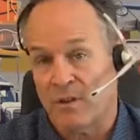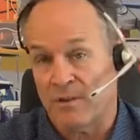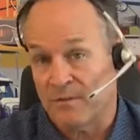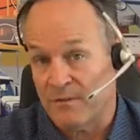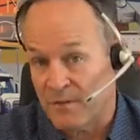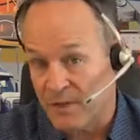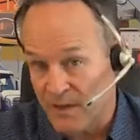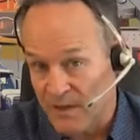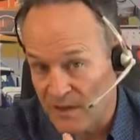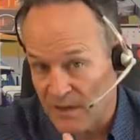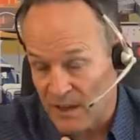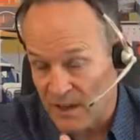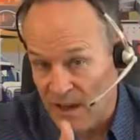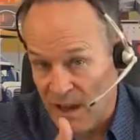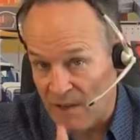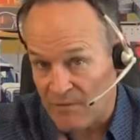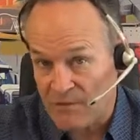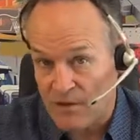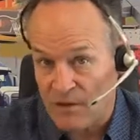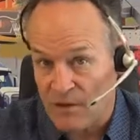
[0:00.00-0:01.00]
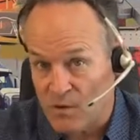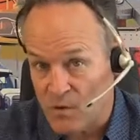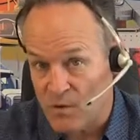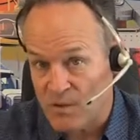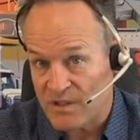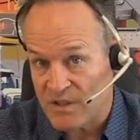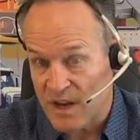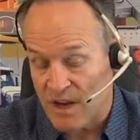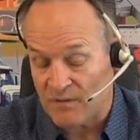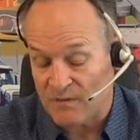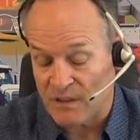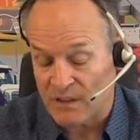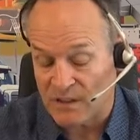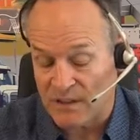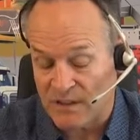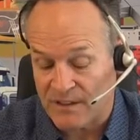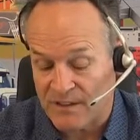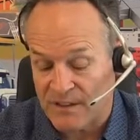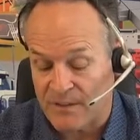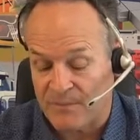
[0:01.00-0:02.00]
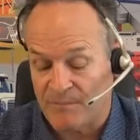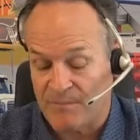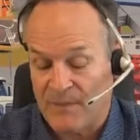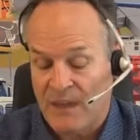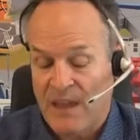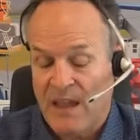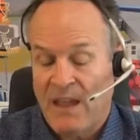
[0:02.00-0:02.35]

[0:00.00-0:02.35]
The first thing you have to do is you have to listen.